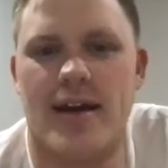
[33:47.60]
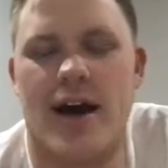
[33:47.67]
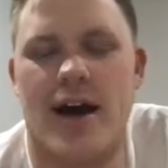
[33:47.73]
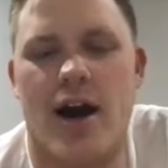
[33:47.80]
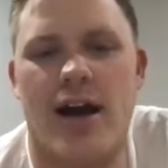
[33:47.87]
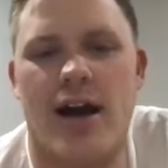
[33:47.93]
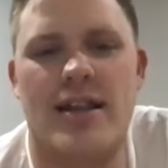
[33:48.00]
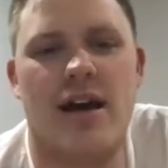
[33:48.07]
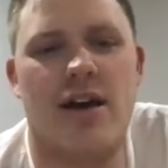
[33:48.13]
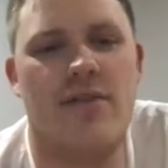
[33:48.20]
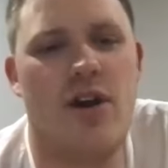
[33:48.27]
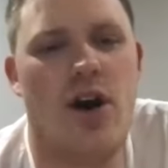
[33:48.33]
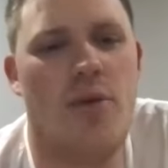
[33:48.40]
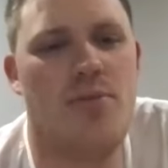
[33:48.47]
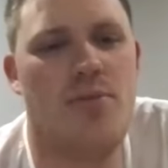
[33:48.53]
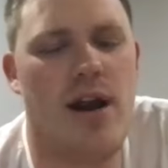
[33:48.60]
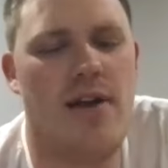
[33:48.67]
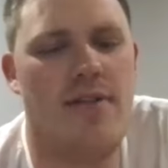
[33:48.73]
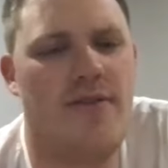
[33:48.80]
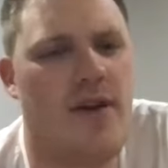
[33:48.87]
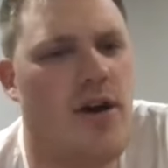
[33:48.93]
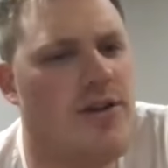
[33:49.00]
All right. Love y'all.
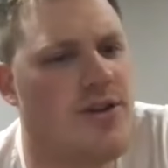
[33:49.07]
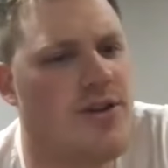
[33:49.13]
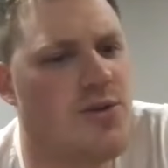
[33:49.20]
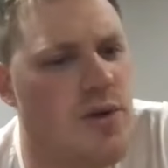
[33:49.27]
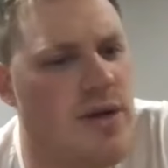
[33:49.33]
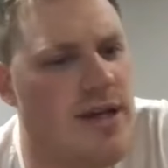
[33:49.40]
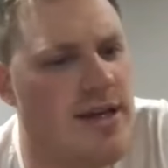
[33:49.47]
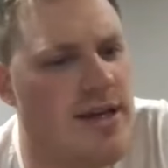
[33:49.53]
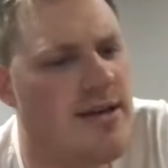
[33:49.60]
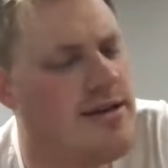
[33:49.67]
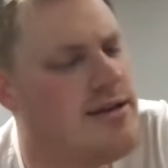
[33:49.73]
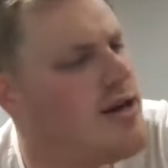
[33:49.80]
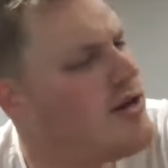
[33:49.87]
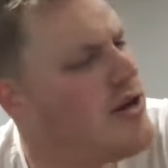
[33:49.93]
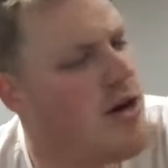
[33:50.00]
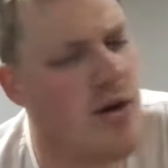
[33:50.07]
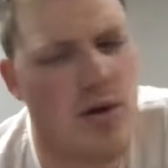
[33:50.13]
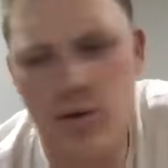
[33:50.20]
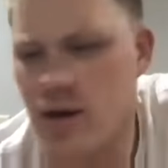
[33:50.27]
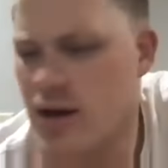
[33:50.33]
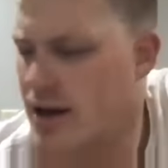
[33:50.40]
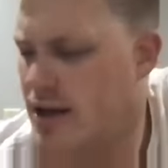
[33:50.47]
Praying for y'all this week. Y'all
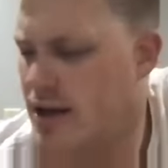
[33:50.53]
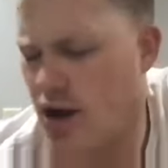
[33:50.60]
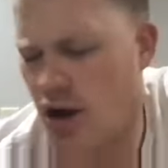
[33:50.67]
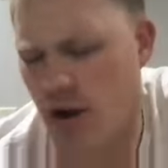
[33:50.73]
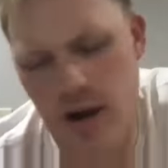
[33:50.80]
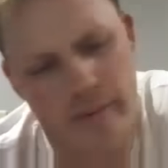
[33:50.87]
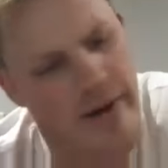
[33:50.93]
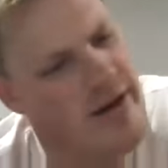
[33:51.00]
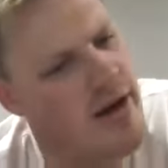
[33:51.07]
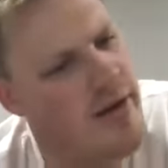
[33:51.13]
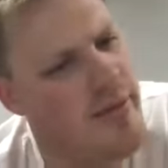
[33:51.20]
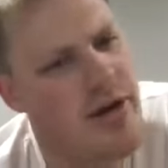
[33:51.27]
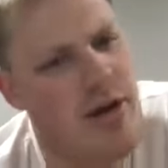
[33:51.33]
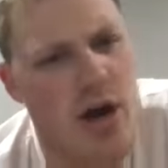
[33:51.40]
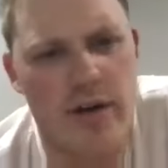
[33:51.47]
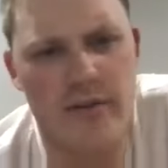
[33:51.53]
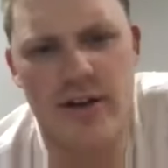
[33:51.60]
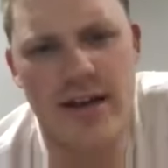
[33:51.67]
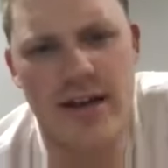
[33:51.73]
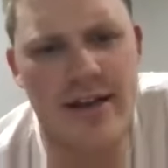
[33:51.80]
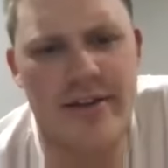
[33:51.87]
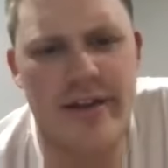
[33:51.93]
know y'all got my number. Y'all ever
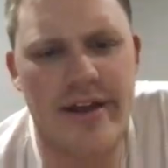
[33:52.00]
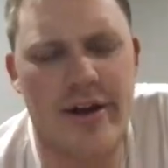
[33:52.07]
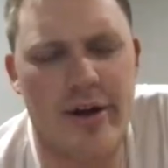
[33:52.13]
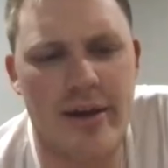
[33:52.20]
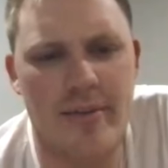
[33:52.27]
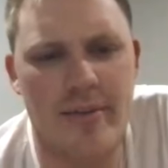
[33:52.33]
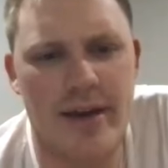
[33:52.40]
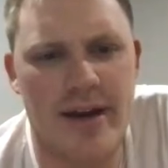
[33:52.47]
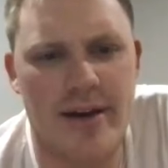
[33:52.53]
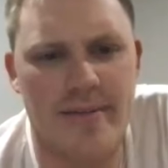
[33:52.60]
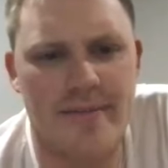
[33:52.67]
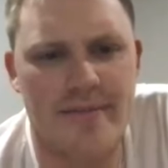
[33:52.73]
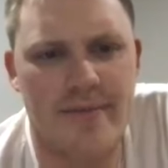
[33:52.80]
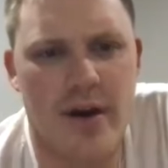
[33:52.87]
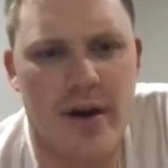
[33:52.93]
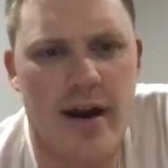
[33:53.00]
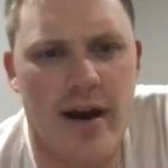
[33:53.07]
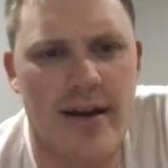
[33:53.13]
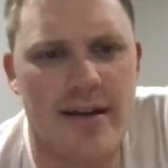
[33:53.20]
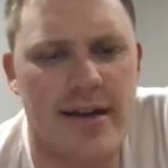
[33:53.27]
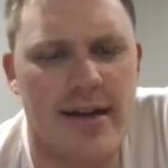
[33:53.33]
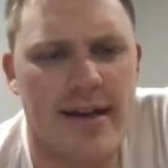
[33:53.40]
need anything, y'all hit me up. All
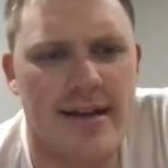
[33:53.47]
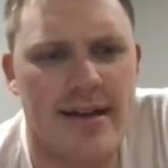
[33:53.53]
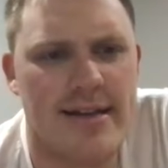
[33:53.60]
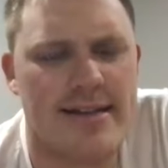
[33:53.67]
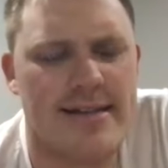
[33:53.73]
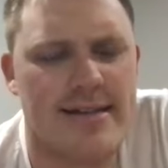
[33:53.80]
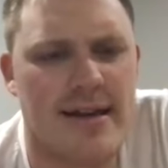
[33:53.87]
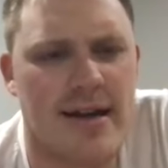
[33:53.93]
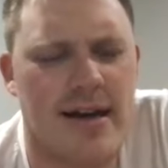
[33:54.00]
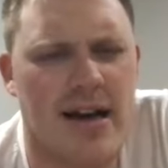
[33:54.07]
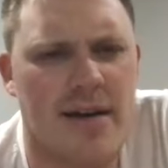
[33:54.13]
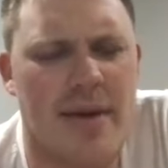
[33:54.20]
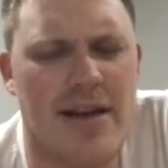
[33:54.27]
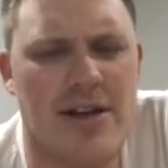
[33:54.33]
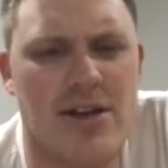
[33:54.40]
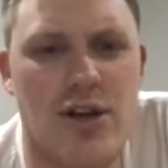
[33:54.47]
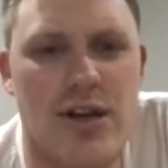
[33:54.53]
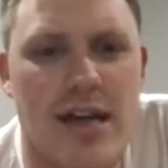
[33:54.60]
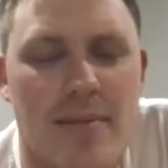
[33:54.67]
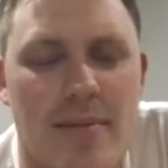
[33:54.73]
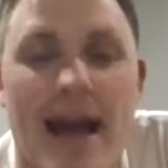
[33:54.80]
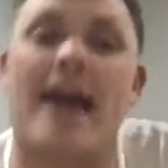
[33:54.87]
right. Let's make sure you
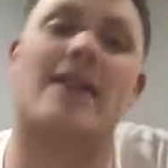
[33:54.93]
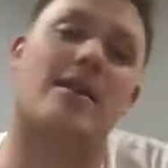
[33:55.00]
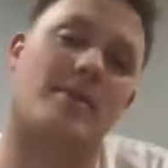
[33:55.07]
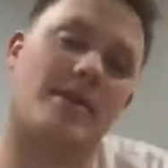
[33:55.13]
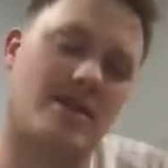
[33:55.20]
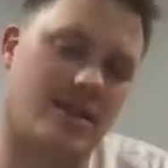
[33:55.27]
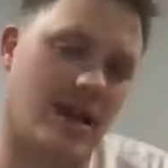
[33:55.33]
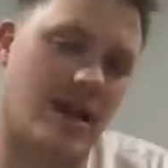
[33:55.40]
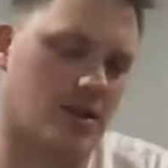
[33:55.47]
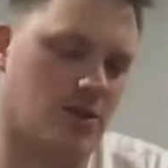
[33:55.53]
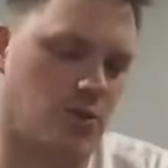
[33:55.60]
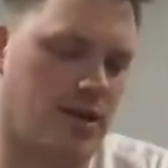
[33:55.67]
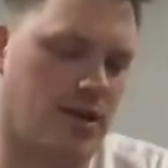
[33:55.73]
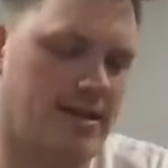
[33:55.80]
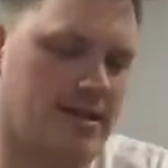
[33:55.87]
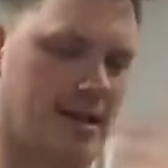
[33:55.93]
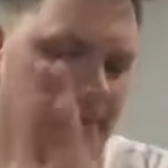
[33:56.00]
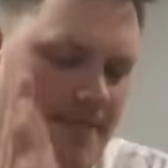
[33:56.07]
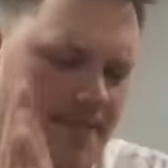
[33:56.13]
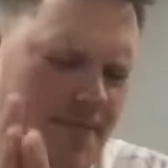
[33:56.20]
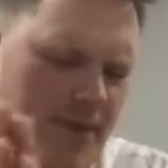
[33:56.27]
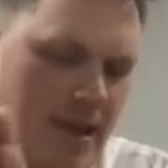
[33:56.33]
get back. Hey, let me just tell you this one last
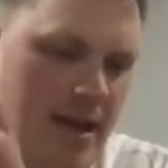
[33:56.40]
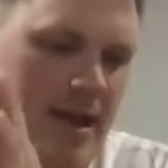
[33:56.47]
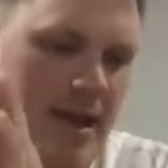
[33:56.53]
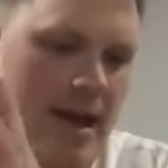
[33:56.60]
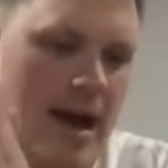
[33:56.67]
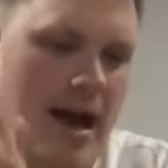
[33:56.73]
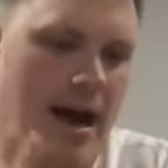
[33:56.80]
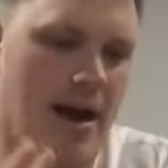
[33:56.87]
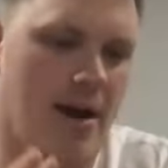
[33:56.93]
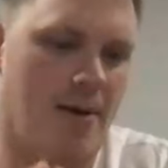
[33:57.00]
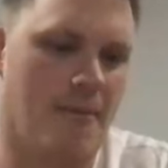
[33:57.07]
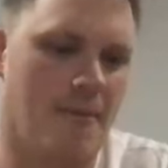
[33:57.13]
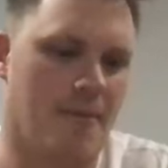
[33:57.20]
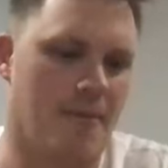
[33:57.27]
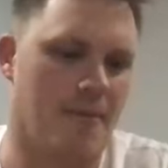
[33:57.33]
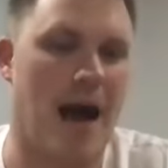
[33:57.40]
thing.